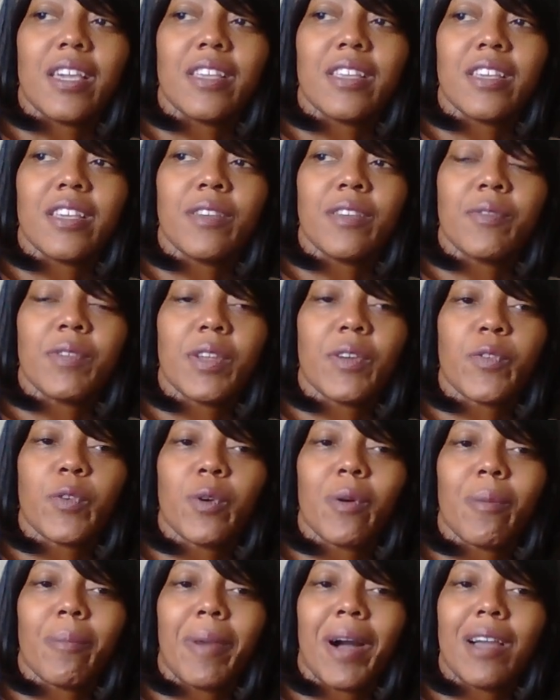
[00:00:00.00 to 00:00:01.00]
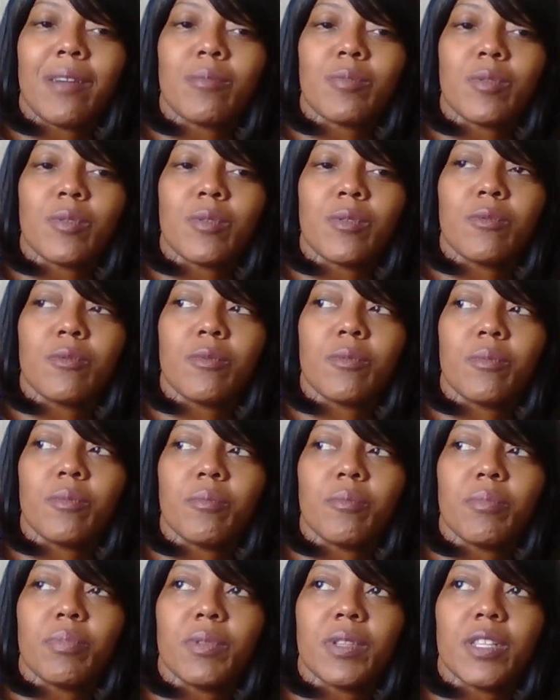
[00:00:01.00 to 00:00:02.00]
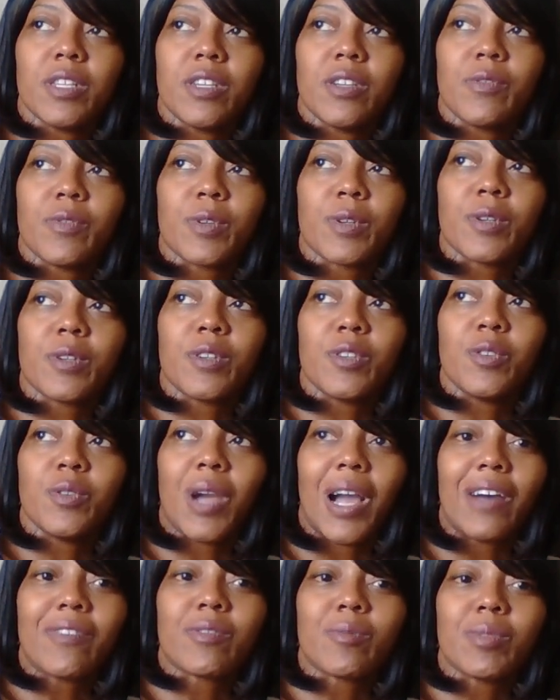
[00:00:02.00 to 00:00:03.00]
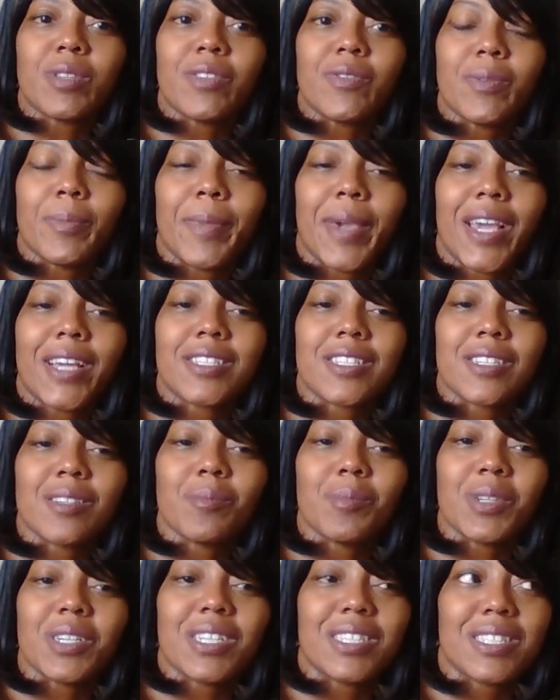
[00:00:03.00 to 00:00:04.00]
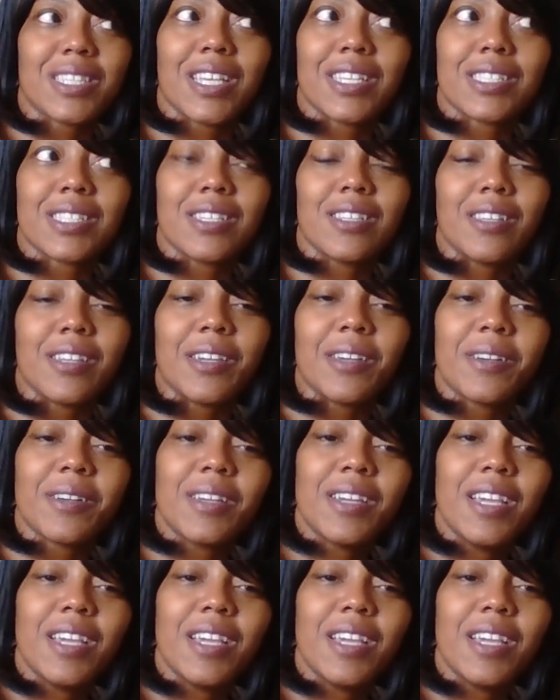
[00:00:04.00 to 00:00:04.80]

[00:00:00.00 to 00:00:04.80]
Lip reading: Even if you're a Bible believer, you have to believe in magic because that's in there.